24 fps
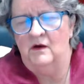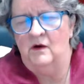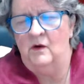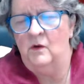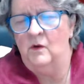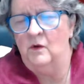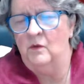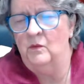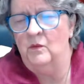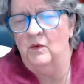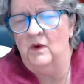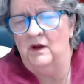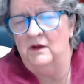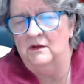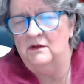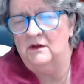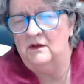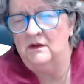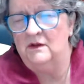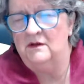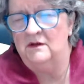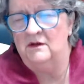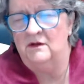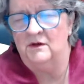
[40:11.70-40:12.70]
or
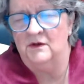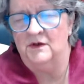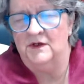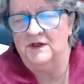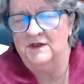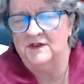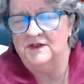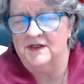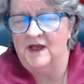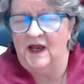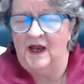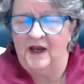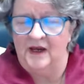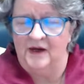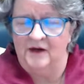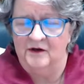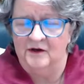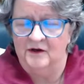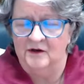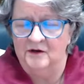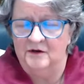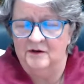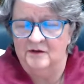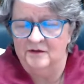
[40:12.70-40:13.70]
want or
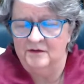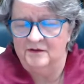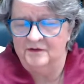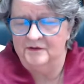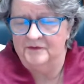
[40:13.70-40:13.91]
desire?